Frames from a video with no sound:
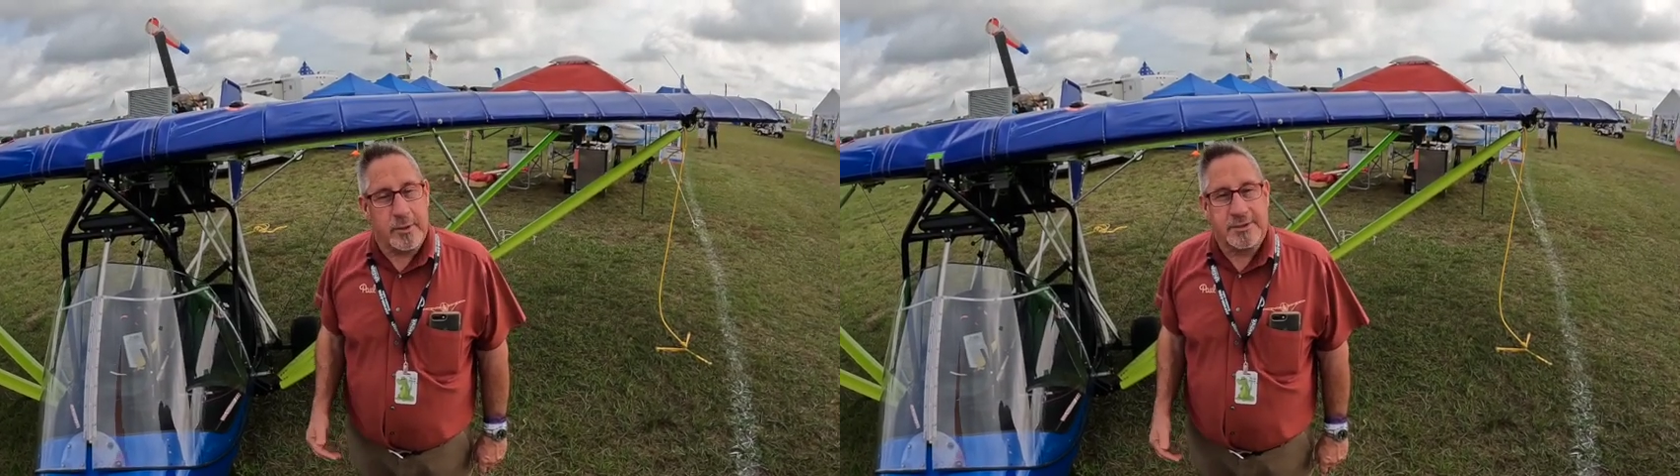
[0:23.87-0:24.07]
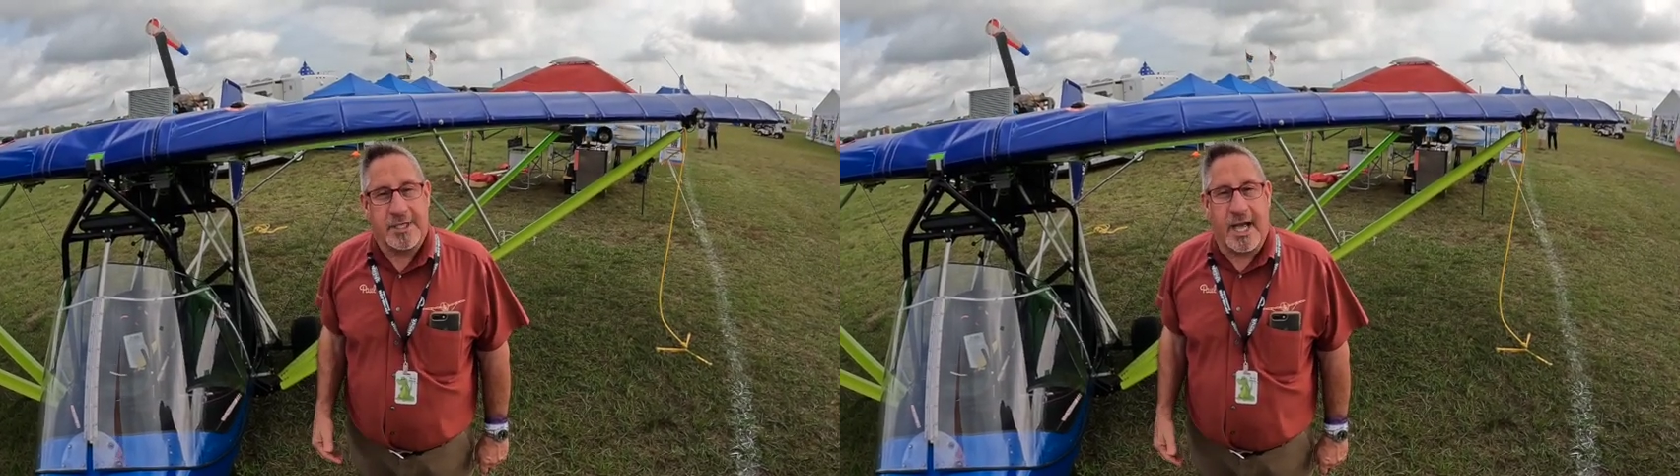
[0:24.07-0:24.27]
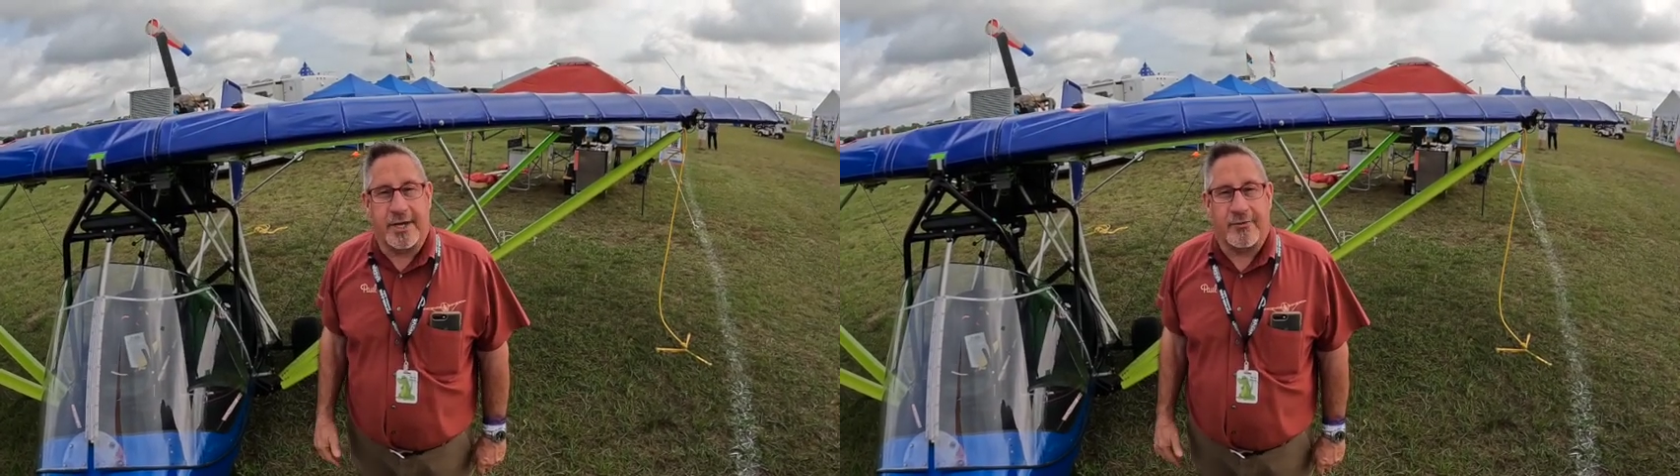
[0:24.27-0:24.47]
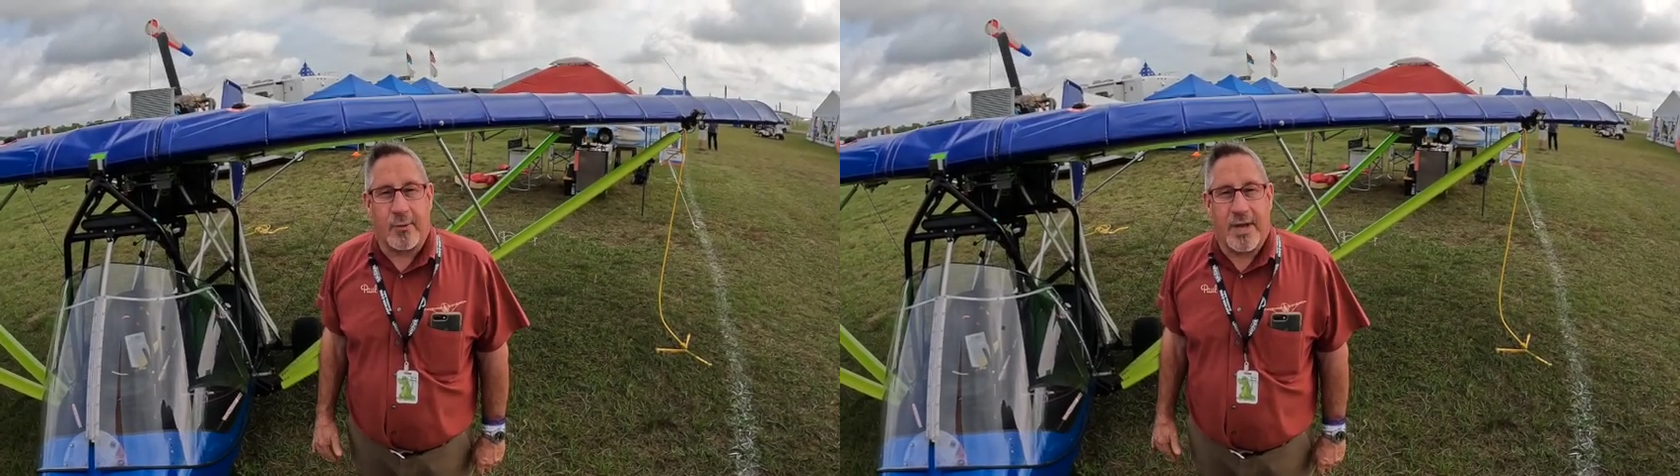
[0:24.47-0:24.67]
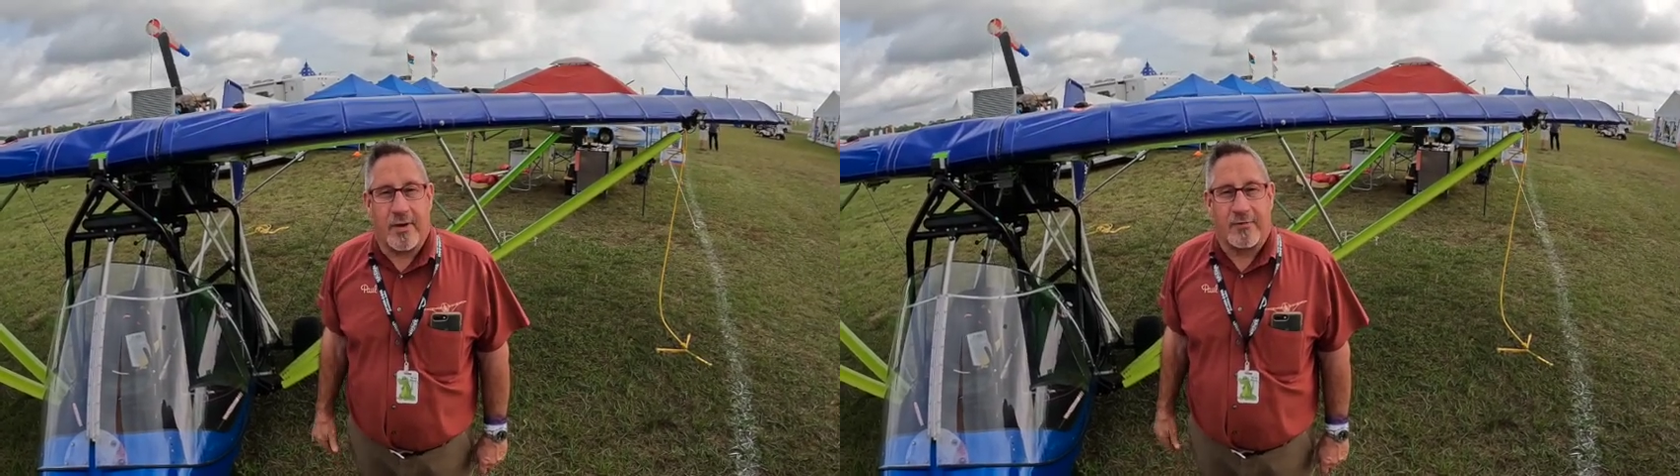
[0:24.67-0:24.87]
horse
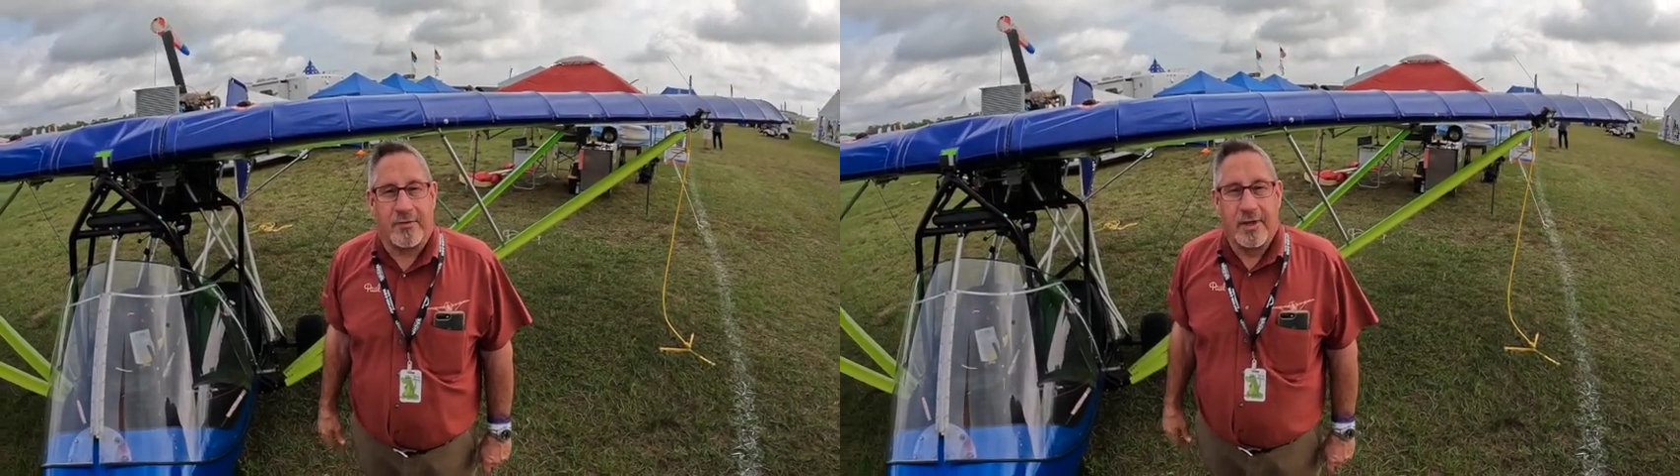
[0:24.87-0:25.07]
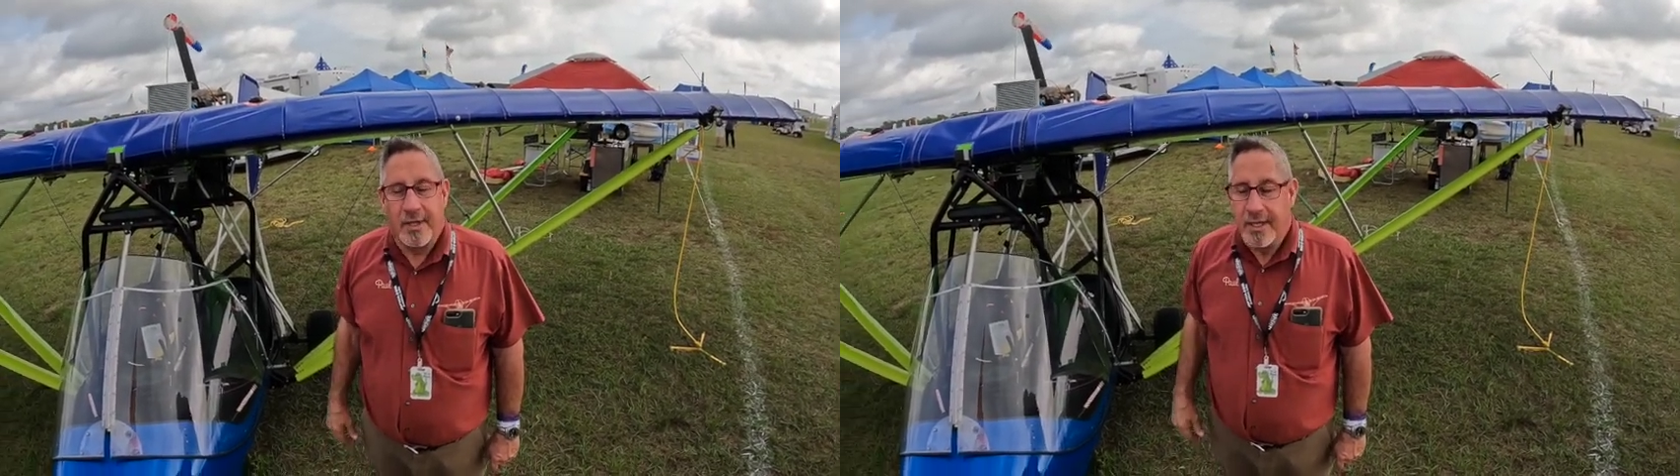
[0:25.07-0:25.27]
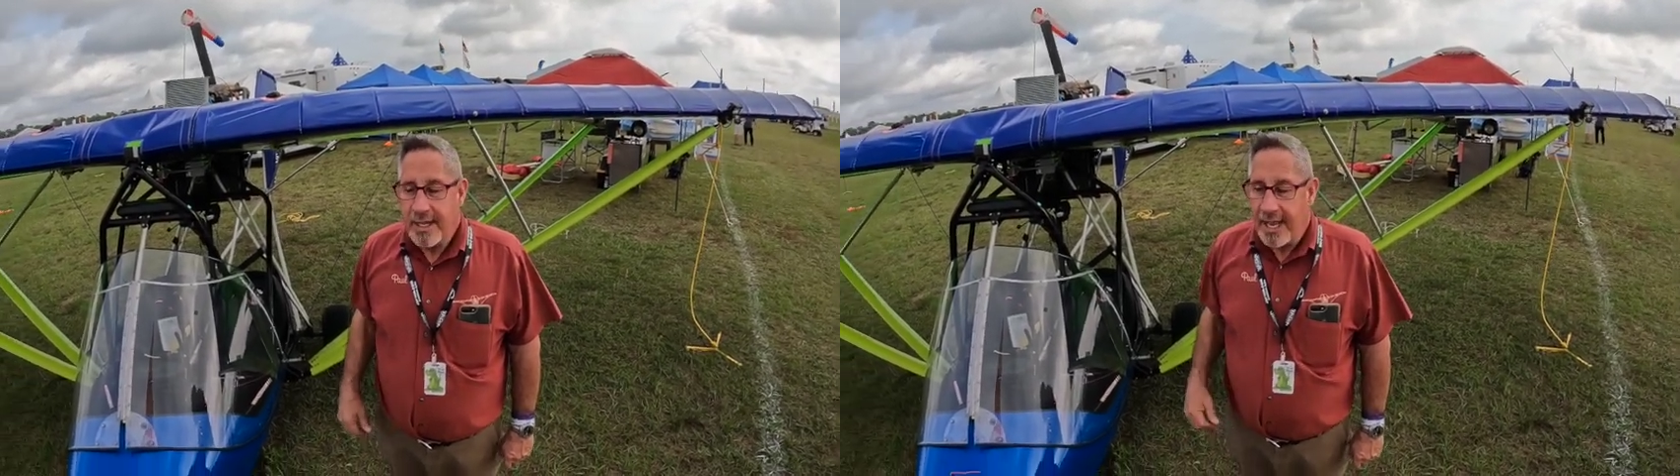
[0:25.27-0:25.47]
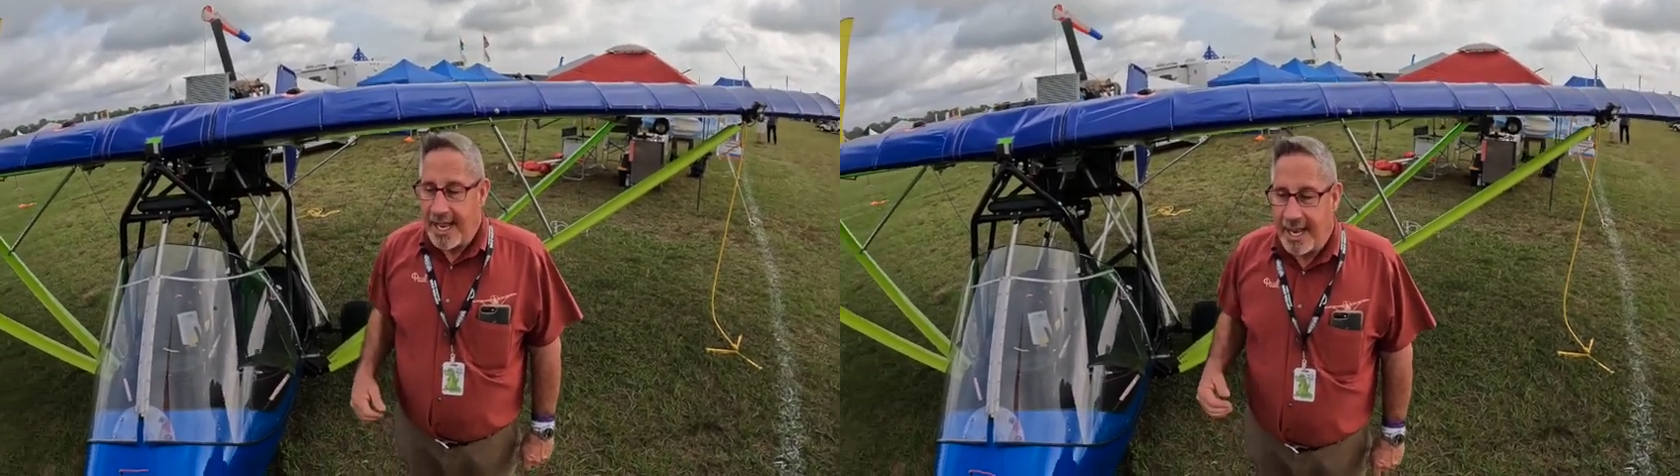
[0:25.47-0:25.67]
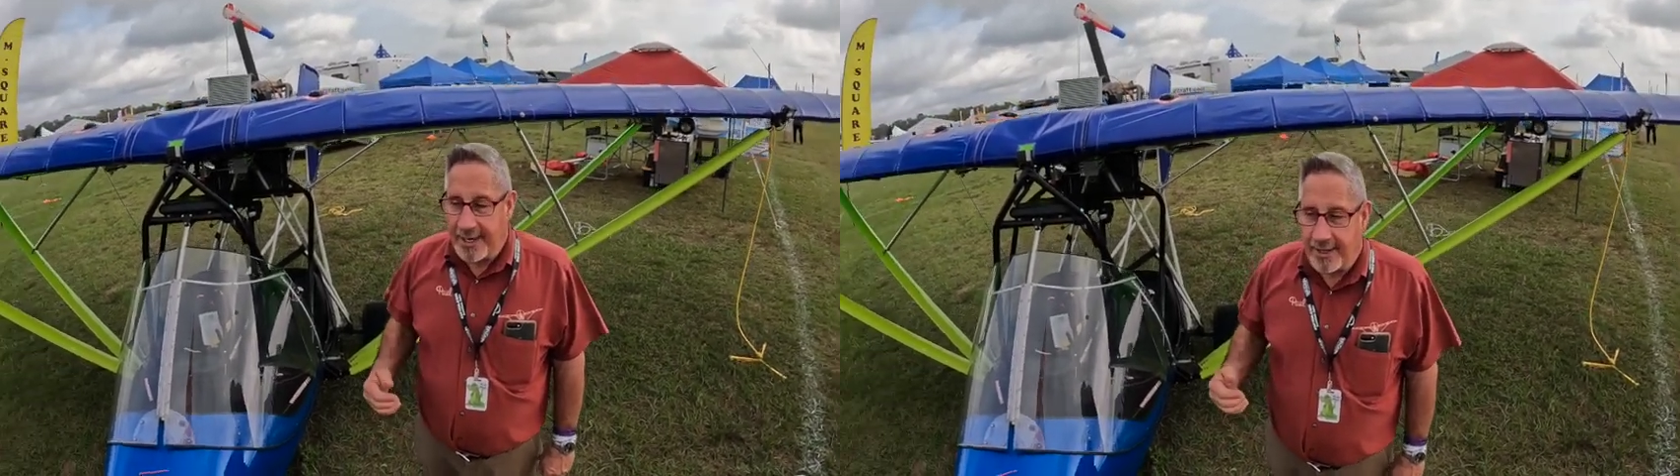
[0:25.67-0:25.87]
912